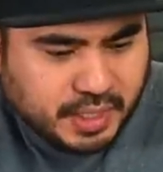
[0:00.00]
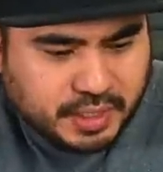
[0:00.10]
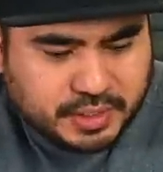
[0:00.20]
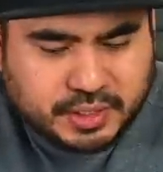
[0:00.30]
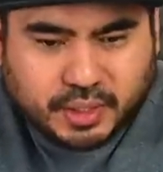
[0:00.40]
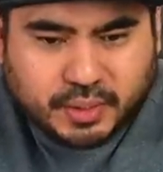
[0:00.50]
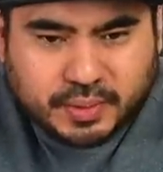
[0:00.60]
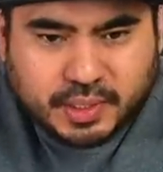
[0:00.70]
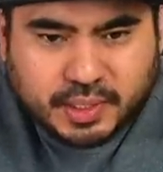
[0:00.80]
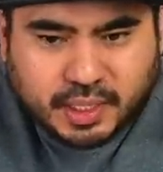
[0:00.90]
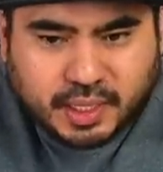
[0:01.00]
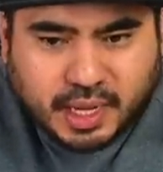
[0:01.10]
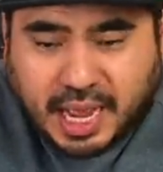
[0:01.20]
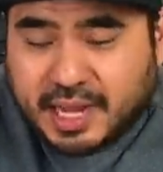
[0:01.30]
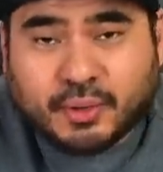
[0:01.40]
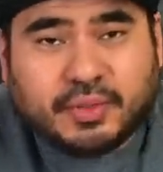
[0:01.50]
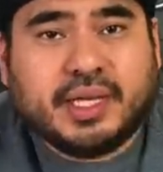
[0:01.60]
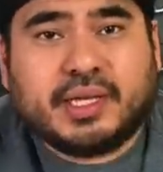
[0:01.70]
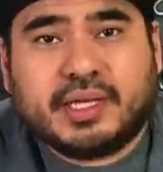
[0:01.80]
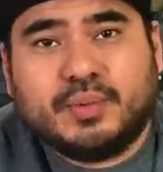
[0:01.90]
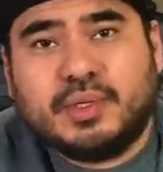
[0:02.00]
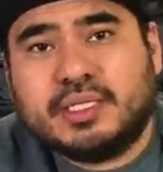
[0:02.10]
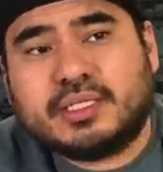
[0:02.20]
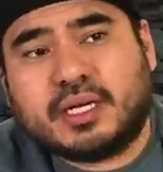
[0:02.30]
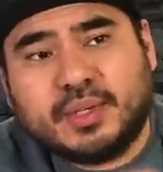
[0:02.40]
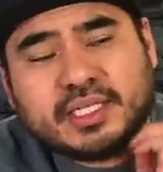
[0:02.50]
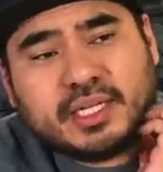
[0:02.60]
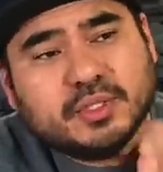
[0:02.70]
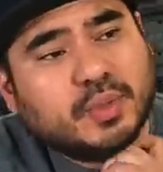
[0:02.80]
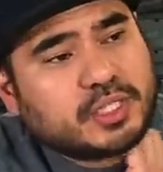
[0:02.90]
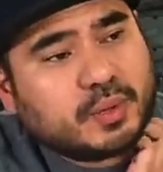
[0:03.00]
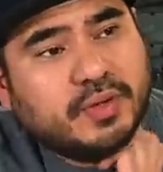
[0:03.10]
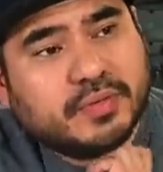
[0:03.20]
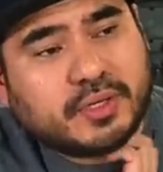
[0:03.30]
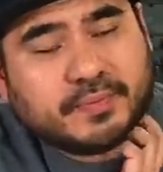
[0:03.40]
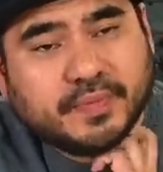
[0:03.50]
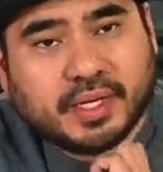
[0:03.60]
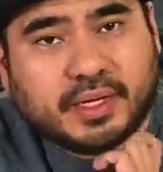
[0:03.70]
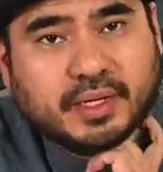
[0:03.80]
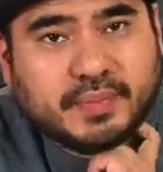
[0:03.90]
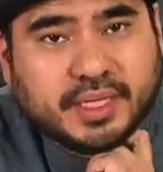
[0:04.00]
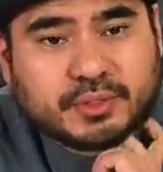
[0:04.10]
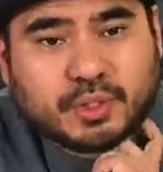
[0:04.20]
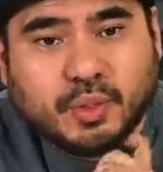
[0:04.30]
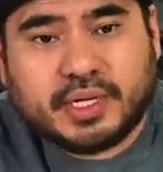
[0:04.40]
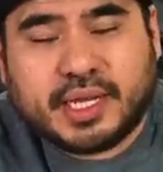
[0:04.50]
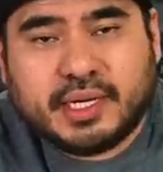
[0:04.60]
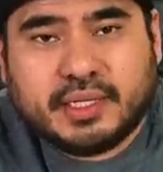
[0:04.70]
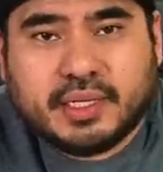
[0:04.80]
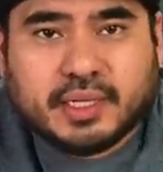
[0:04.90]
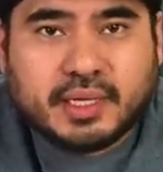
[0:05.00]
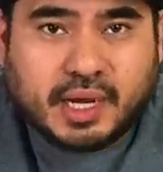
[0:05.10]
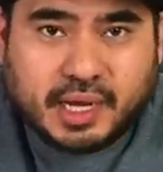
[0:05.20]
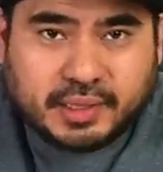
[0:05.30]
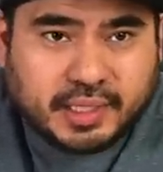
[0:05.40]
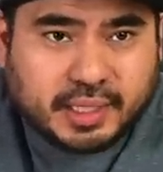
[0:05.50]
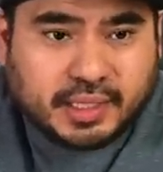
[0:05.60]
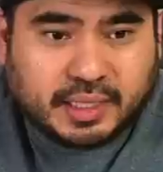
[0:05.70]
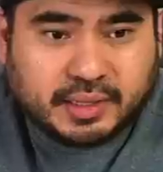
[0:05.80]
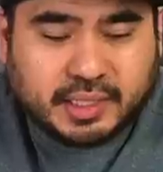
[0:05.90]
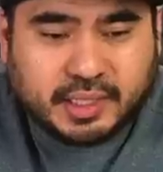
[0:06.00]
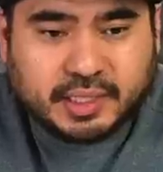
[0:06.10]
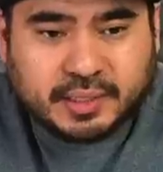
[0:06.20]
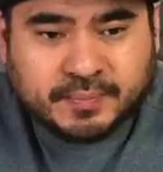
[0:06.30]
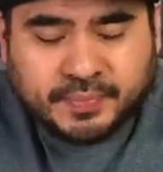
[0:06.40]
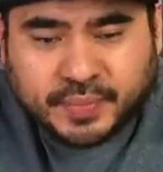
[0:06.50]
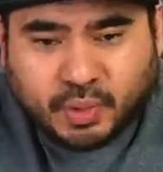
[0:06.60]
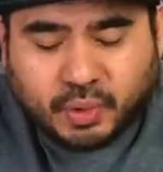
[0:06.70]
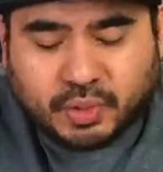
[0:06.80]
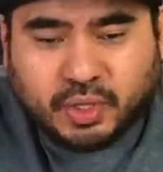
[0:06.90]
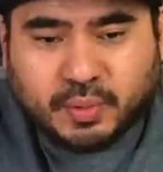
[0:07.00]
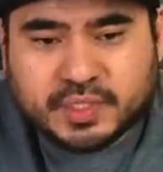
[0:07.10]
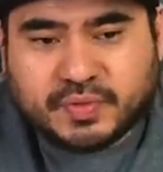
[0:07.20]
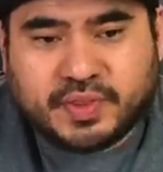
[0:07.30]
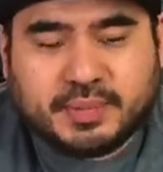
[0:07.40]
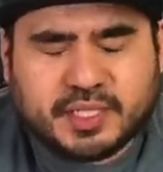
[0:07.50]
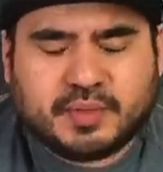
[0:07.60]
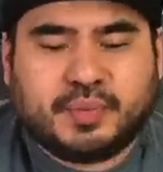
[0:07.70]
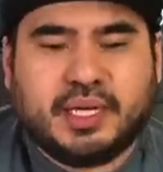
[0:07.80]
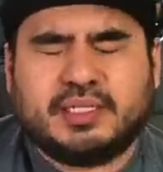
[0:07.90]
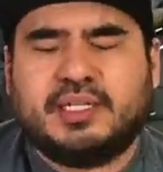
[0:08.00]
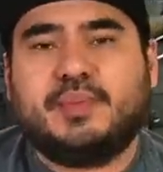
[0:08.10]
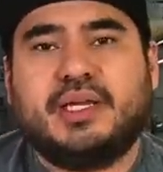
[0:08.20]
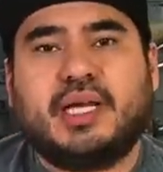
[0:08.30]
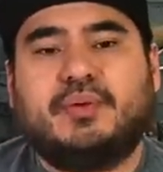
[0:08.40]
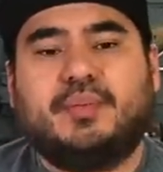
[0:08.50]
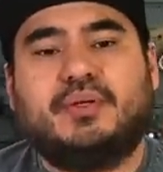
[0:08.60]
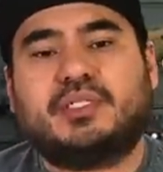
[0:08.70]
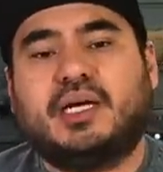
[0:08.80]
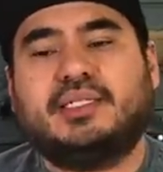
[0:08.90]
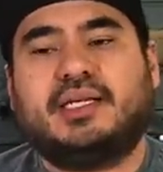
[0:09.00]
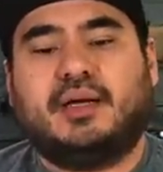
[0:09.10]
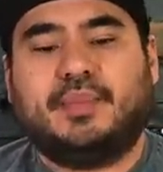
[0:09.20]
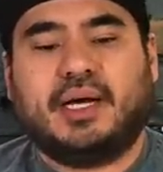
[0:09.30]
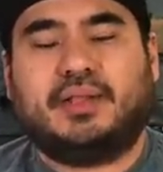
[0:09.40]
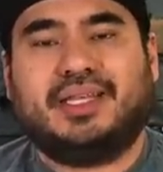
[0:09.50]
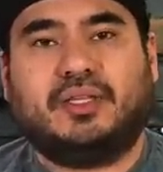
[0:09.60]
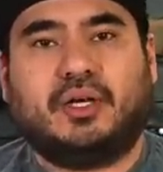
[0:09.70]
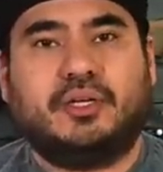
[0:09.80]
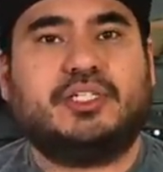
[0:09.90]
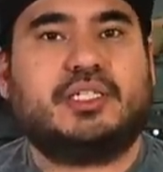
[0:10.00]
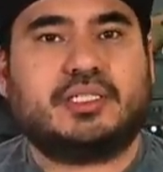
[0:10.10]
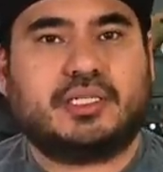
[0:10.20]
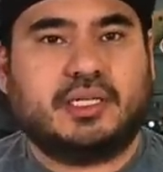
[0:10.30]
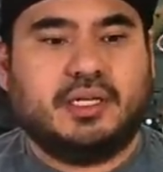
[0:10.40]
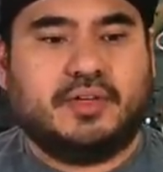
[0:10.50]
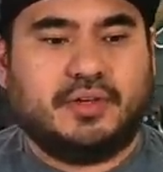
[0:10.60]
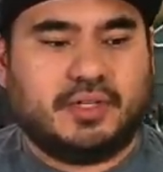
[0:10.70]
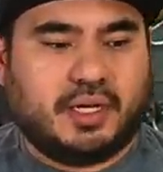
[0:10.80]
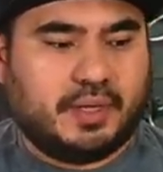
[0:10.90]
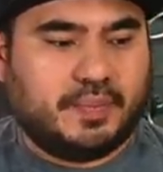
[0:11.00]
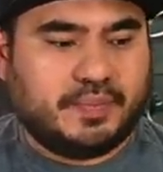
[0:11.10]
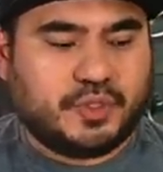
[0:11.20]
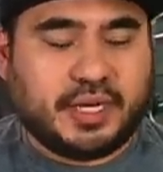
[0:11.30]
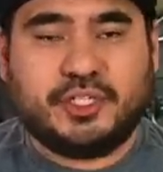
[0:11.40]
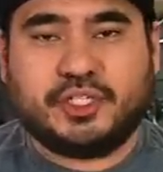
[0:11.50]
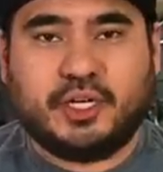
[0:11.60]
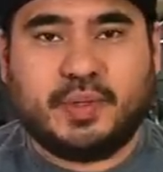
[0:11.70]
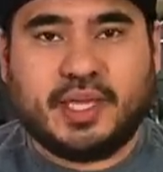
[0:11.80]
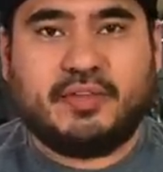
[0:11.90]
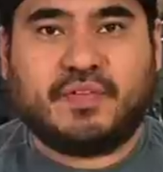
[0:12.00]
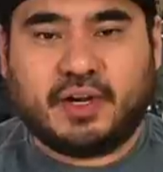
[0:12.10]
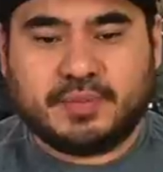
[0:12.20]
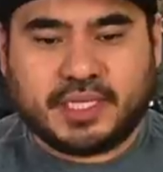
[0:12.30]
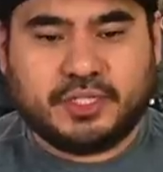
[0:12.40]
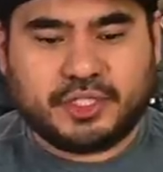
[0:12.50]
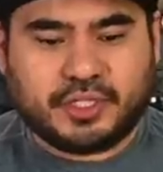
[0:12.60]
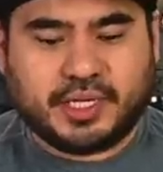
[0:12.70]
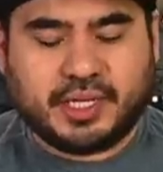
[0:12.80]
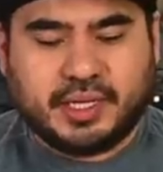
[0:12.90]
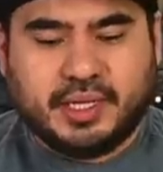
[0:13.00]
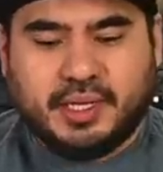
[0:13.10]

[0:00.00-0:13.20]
So uh, I don't think it was a coincidence whatsoever. Um, I think it was coordinated. I think that the whole goal was for them to suppress us being able to post content about the largest um, trade show in the firearms industry.